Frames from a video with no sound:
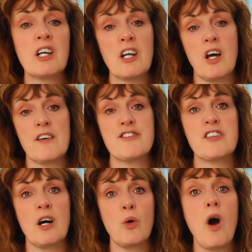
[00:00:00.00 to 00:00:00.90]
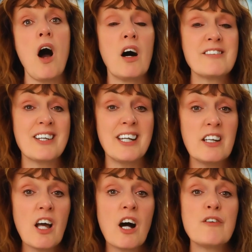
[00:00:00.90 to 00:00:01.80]
and lifestyle aren't
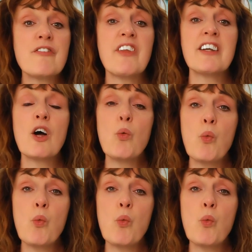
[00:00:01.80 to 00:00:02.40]
enough, then a